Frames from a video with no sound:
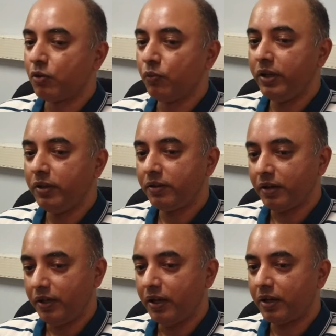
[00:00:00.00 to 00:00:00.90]
So we
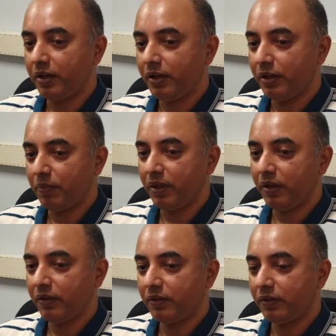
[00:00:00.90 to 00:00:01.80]
study RNA
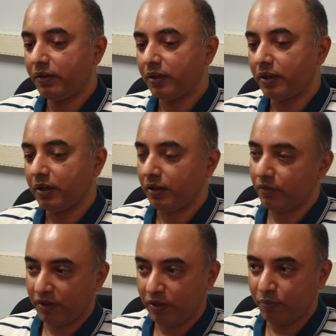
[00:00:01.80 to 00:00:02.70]
replication
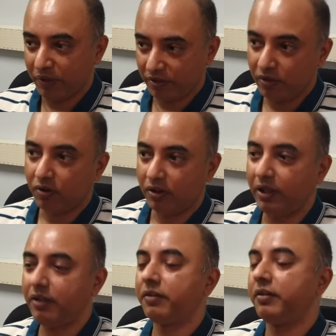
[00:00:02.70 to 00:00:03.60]
in a very special
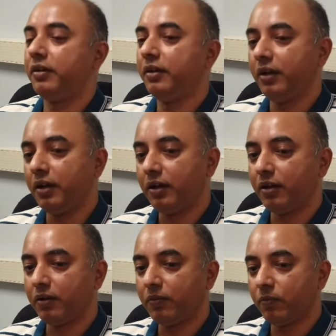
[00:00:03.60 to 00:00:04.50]
context.
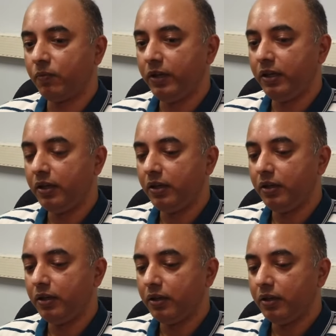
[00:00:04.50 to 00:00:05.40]

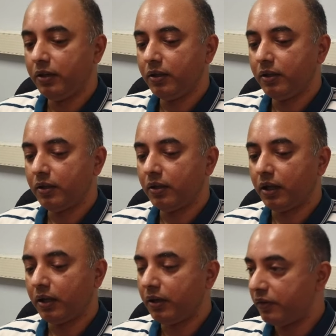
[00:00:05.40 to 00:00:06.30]
We
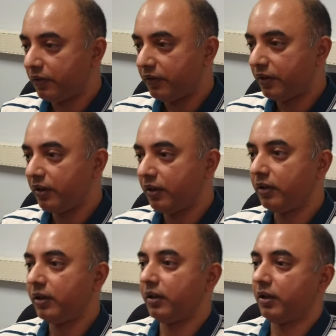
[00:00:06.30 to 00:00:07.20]
are interested
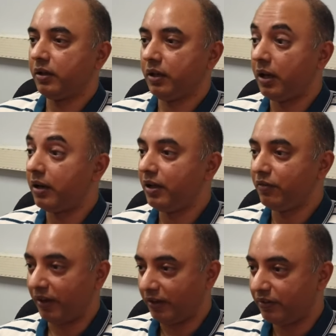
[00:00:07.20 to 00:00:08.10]
in
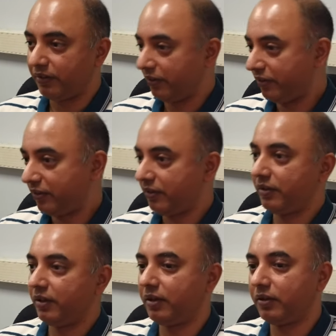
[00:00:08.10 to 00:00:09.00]
RNA viruses,
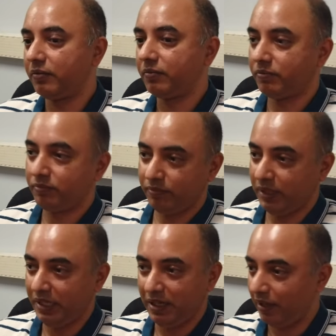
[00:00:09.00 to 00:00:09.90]

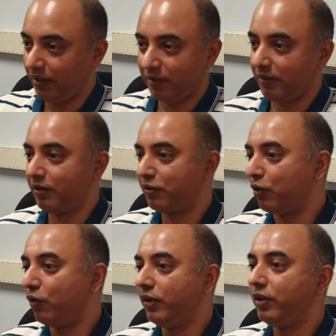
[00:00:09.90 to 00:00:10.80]
many like
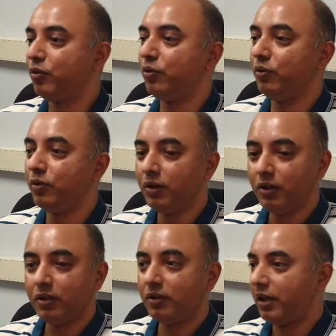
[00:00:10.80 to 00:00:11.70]
SARS-CoV-2,
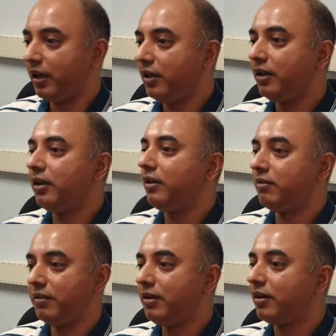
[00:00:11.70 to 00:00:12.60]

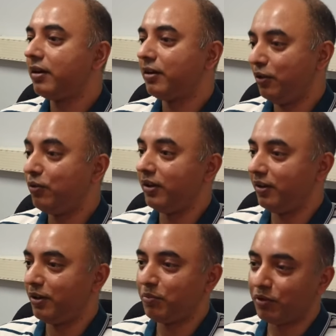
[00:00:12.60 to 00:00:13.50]
dengue, Zika, you
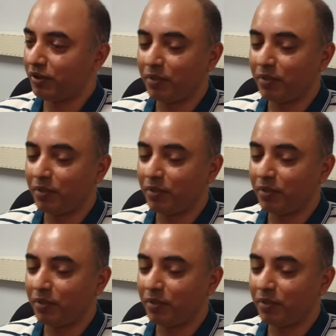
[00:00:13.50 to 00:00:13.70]
hear about